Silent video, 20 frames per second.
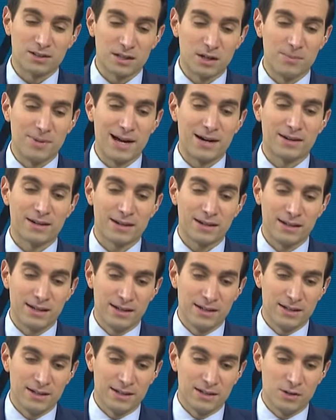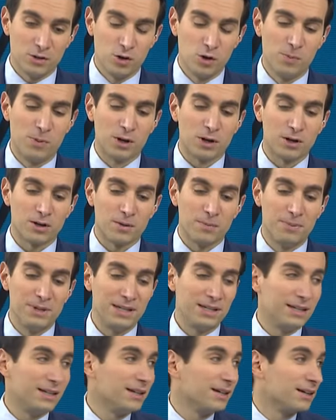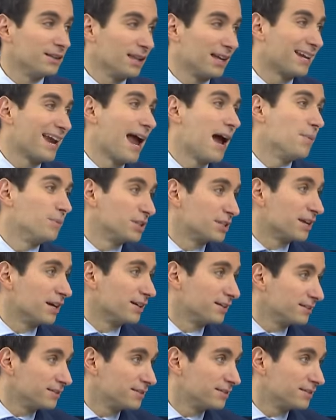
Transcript: about Uber being like Amazon.